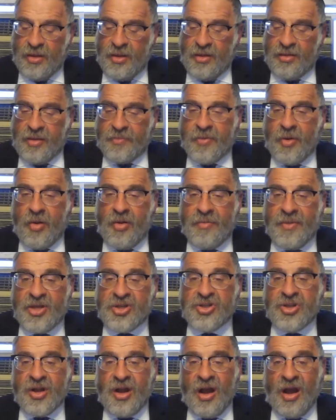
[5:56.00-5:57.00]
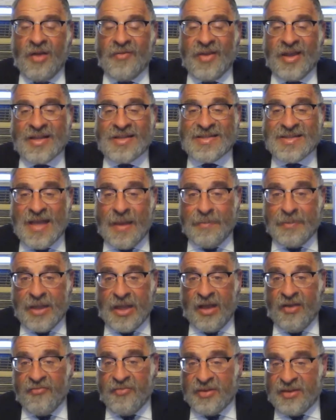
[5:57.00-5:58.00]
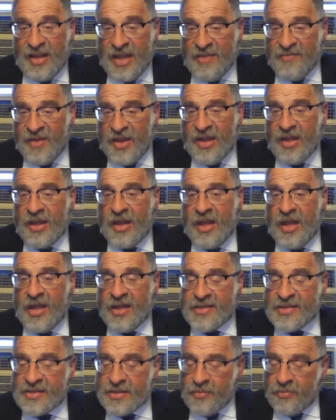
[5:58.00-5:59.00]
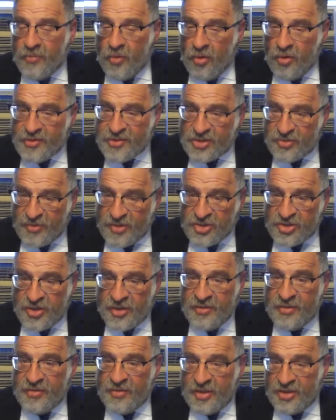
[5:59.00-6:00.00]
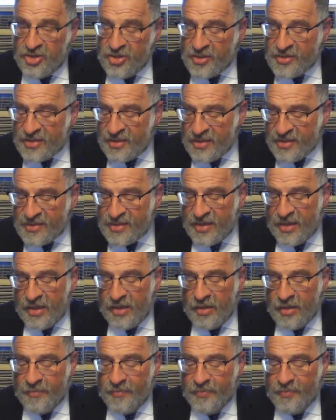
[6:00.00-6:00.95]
the prohibition of accepting, of believing, is more stringent than just listening.